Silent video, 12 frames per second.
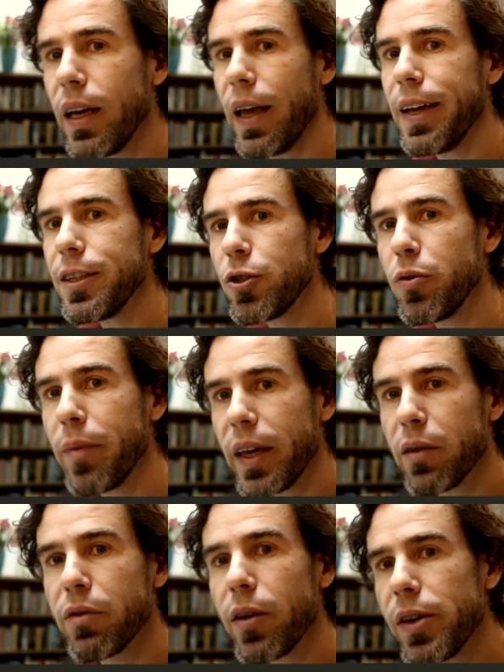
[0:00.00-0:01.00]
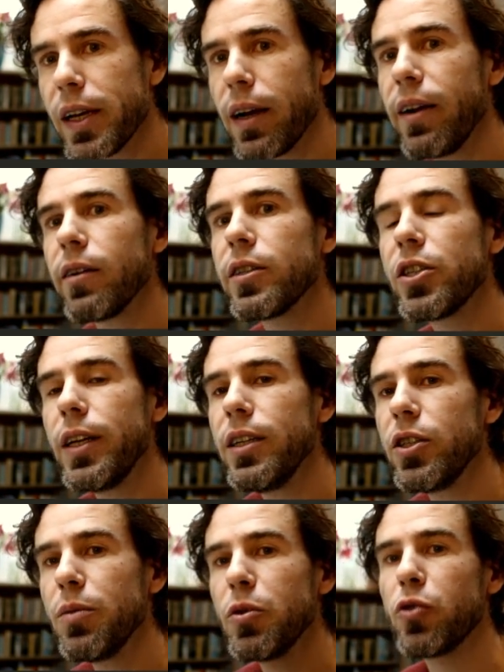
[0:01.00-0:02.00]
is to make a very clear
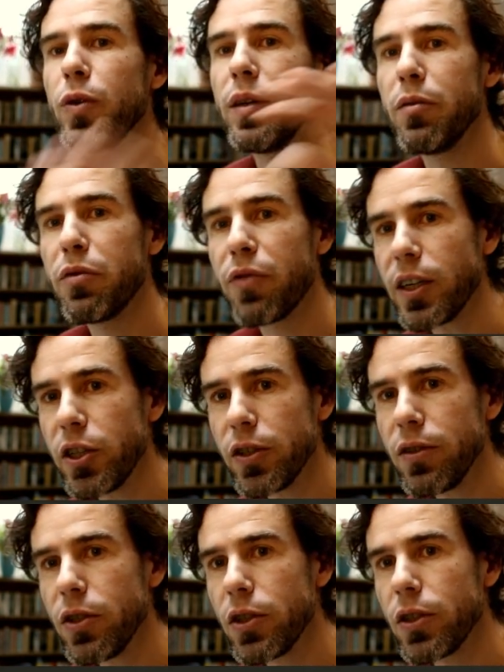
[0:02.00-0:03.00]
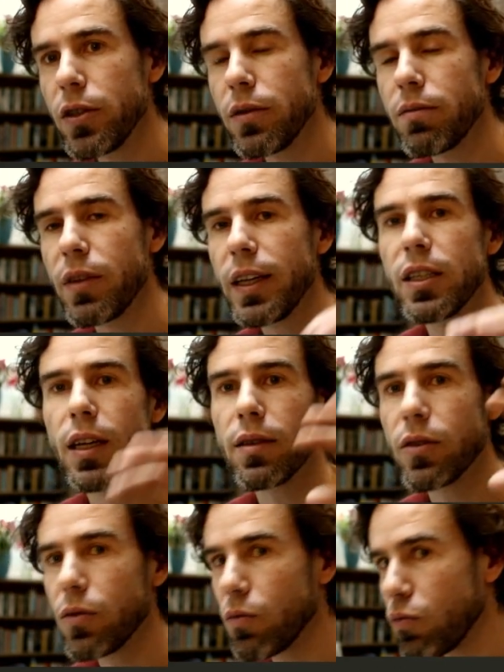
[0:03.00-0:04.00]
distinction between functions, things
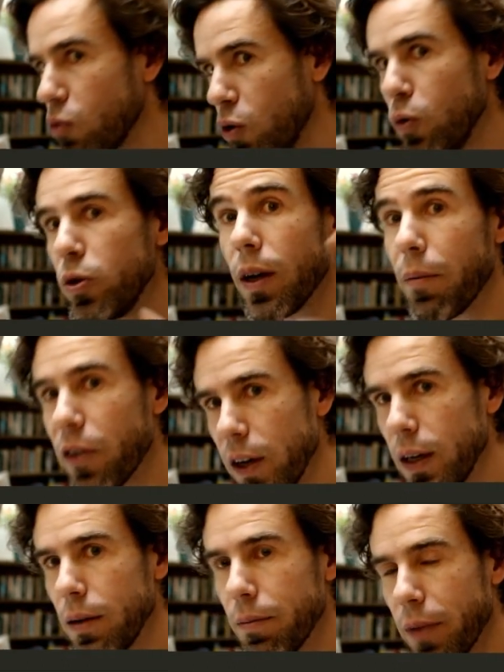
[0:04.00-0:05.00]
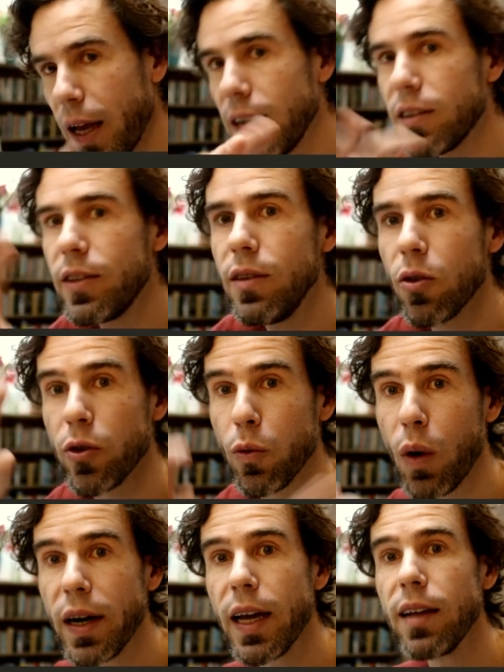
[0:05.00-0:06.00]
that do something, and on the
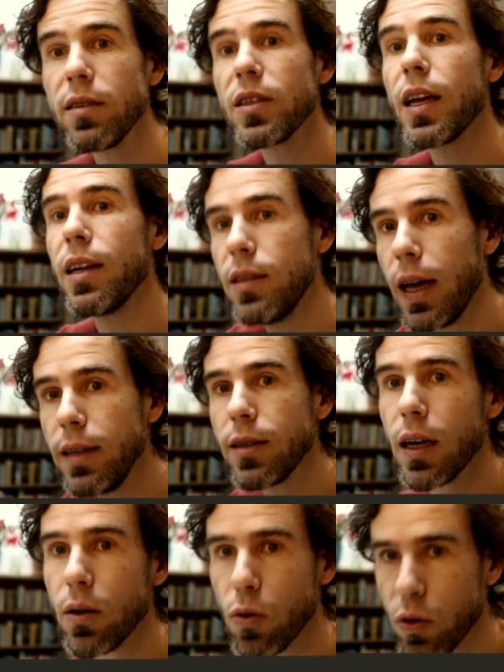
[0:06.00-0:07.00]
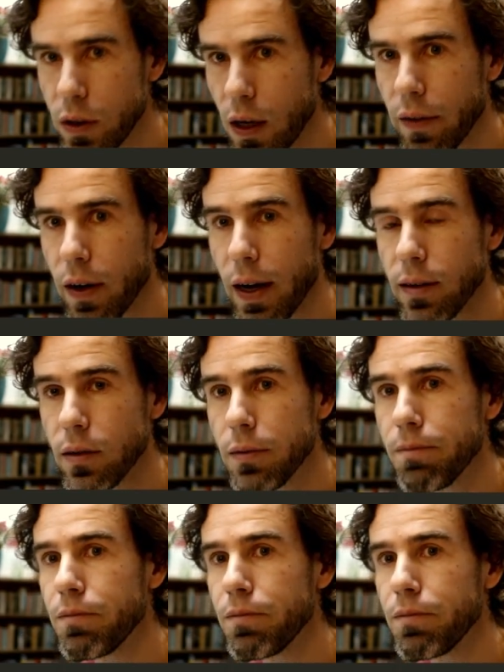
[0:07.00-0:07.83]
one hand, and data on the other hand.